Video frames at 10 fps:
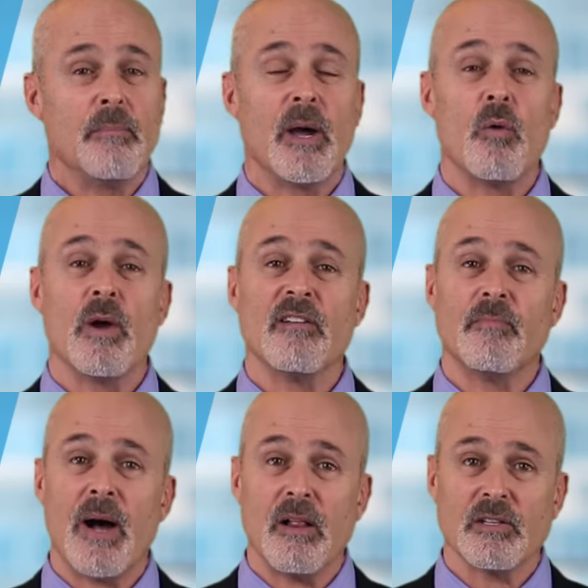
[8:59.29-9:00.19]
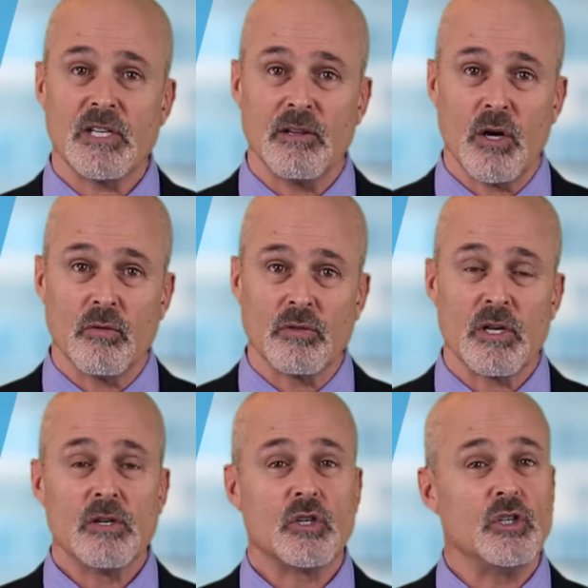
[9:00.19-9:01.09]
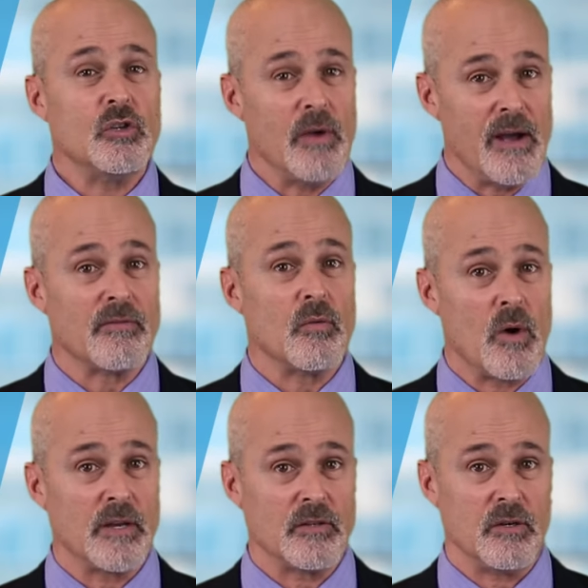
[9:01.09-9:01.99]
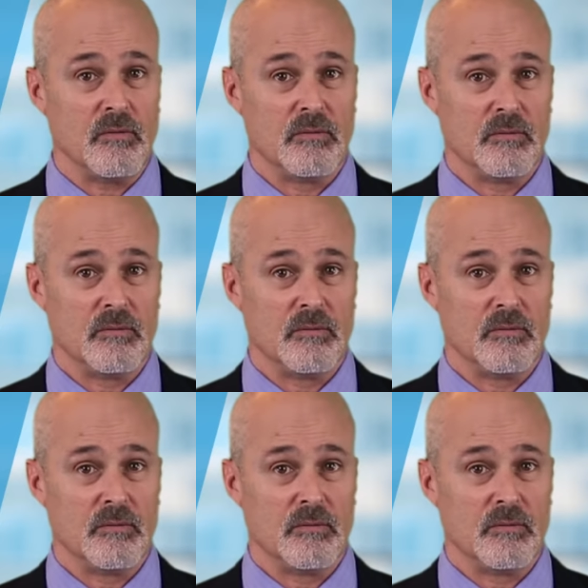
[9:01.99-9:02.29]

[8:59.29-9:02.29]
by way of policy loans should you ever want to.